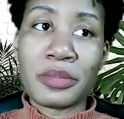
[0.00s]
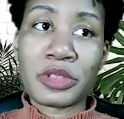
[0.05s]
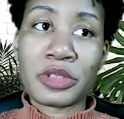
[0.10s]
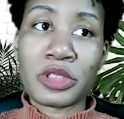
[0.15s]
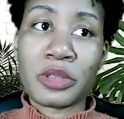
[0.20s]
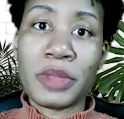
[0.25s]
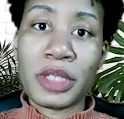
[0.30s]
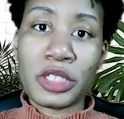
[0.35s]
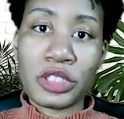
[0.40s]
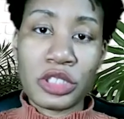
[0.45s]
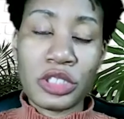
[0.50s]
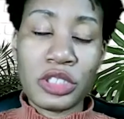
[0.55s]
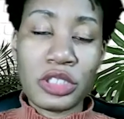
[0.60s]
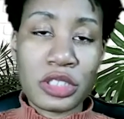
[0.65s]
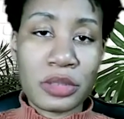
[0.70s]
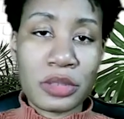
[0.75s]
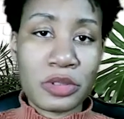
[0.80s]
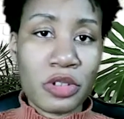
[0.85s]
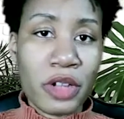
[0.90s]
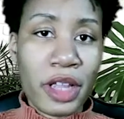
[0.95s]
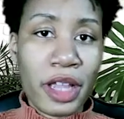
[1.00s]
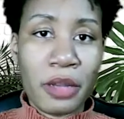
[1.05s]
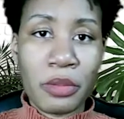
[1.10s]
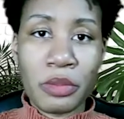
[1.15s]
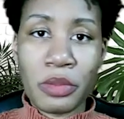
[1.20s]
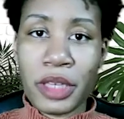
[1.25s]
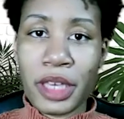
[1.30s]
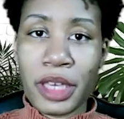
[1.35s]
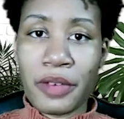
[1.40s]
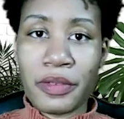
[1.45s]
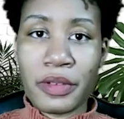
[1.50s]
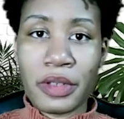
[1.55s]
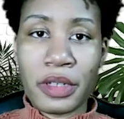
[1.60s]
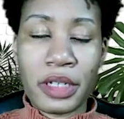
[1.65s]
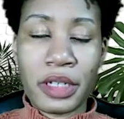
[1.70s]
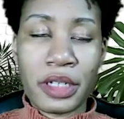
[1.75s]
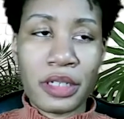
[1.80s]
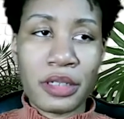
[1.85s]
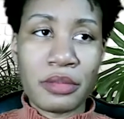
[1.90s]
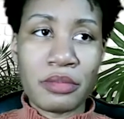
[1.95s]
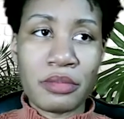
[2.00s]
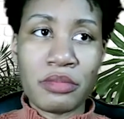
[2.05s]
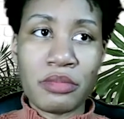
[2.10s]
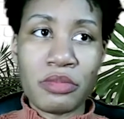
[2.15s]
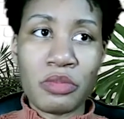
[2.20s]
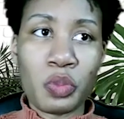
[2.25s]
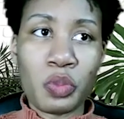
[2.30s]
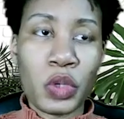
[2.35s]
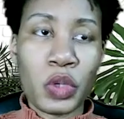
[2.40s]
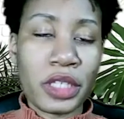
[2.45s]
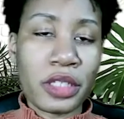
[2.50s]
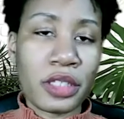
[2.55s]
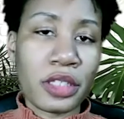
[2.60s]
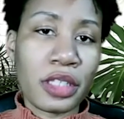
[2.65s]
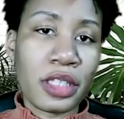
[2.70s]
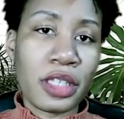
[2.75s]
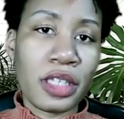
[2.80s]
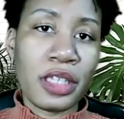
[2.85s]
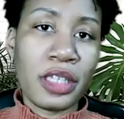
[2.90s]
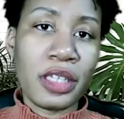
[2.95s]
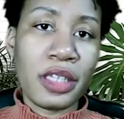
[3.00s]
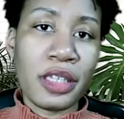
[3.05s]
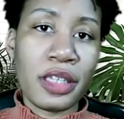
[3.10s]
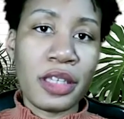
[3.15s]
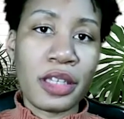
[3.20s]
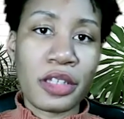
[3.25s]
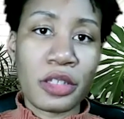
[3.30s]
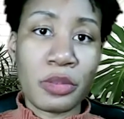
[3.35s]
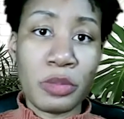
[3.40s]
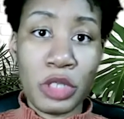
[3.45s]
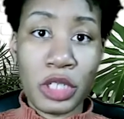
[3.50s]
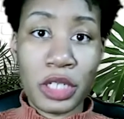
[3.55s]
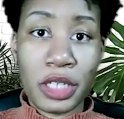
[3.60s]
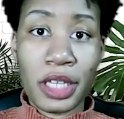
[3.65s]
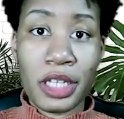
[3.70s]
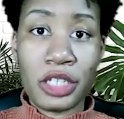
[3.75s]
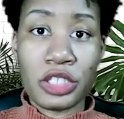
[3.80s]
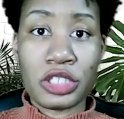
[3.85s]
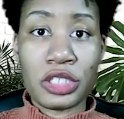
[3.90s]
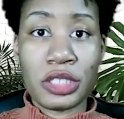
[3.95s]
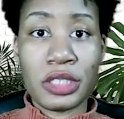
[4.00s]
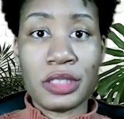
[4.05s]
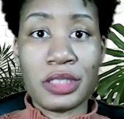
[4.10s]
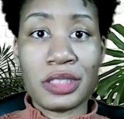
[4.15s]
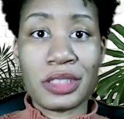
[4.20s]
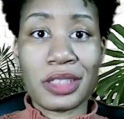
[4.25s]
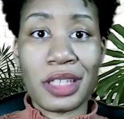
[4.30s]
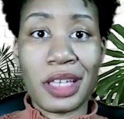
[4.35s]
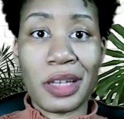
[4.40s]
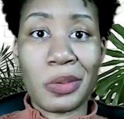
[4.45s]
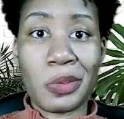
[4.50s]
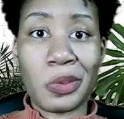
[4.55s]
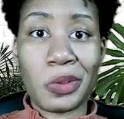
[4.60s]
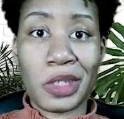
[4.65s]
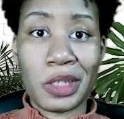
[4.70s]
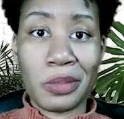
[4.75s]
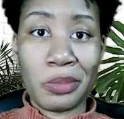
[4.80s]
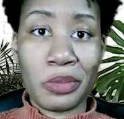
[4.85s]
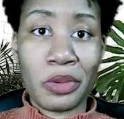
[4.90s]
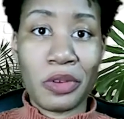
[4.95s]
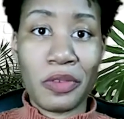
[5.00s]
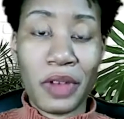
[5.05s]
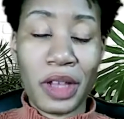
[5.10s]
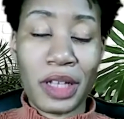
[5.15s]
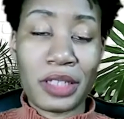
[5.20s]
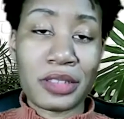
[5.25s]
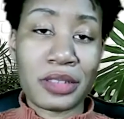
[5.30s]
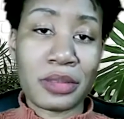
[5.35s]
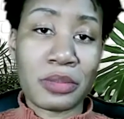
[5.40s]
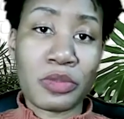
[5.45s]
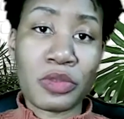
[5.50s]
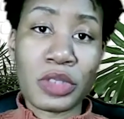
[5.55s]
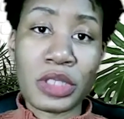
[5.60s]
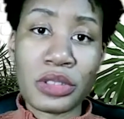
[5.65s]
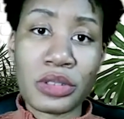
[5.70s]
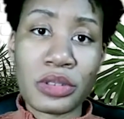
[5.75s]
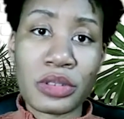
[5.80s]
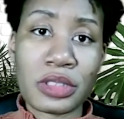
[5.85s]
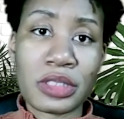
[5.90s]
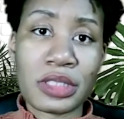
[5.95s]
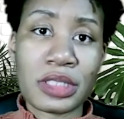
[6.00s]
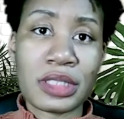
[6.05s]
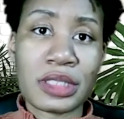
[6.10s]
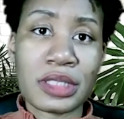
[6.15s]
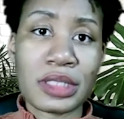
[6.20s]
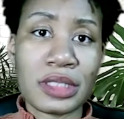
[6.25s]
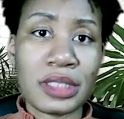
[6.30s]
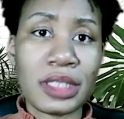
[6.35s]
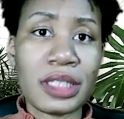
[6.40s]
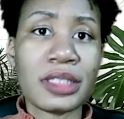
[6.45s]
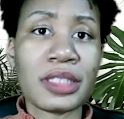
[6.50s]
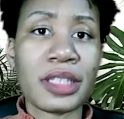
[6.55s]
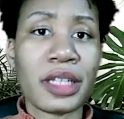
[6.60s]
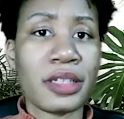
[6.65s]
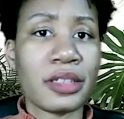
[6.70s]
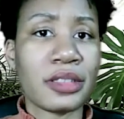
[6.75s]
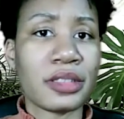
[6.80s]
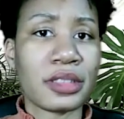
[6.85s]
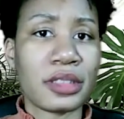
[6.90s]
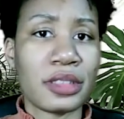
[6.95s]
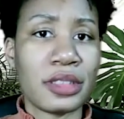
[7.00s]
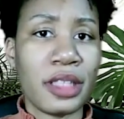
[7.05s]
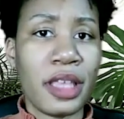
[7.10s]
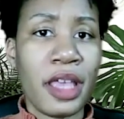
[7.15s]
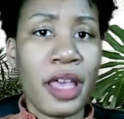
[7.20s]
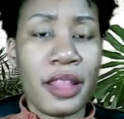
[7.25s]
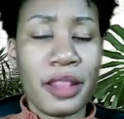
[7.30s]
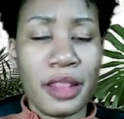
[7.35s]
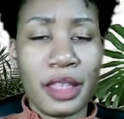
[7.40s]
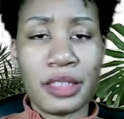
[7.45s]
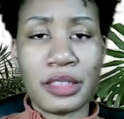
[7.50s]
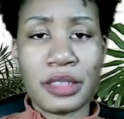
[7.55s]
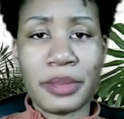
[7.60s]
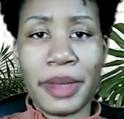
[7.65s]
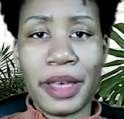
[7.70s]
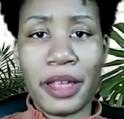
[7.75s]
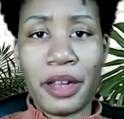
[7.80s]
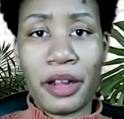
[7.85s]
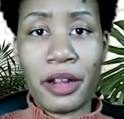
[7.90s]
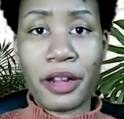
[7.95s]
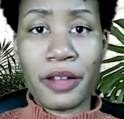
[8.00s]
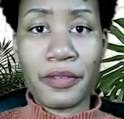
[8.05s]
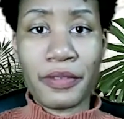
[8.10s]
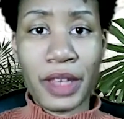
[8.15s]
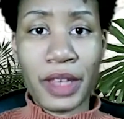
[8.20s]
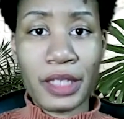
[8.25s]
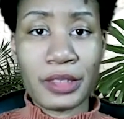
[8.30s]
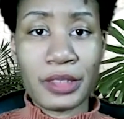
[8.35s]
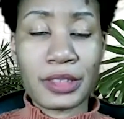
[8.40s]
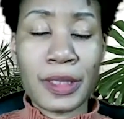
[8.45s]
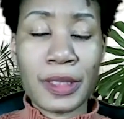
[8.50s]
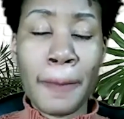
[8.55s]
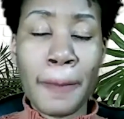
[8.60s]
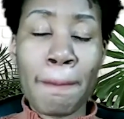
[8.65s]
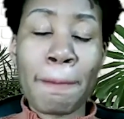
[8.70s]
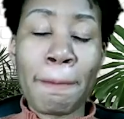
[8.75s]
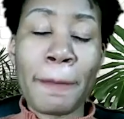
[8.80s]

So make sure you subscribe. We have weekly communications that can provide some resources and details and things about our events.